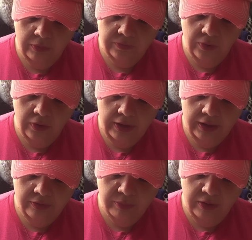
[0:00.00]
far
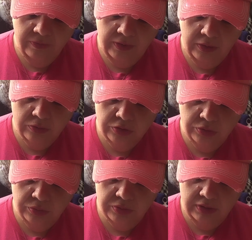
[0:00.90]
ahead of my fellow
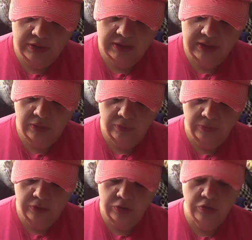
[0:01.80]
Jews in zeal for
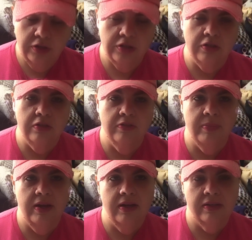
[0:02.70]
the traditions of
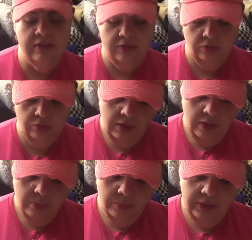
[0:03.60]
my ancestors.
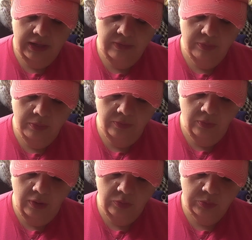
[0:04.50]
But even before
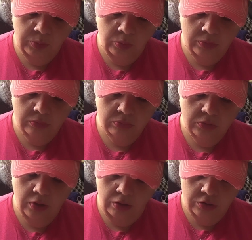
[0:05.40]
I was born,
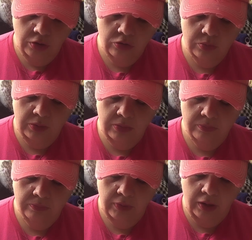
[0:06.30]
God chose me
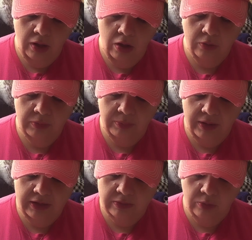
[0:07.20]
and called me by
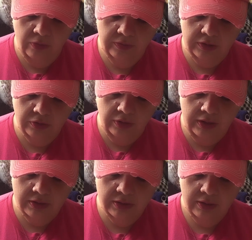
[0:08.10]
his marvelous
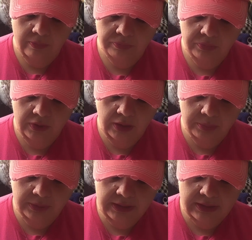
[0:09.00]
grace. Then it
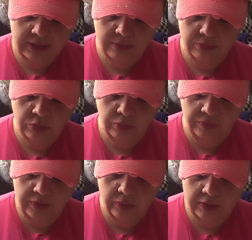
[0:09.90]
pleased him to
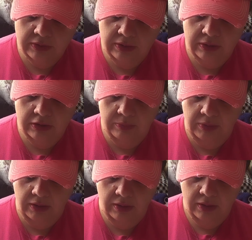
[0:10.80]
reveal his son to
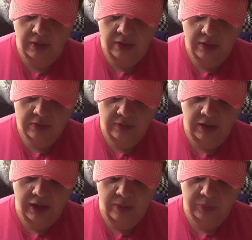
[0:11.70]
me so
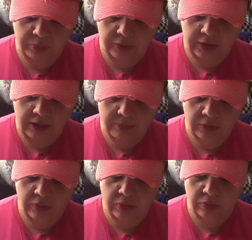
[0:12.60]
that I would proclaim the
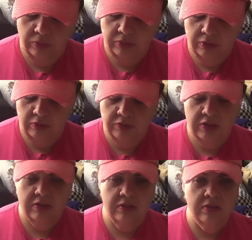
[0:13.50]
good news of
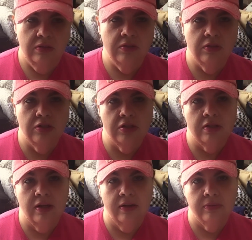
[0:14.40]
Jesus to the
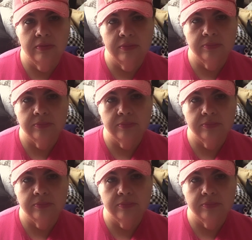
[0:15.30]
Gentiles.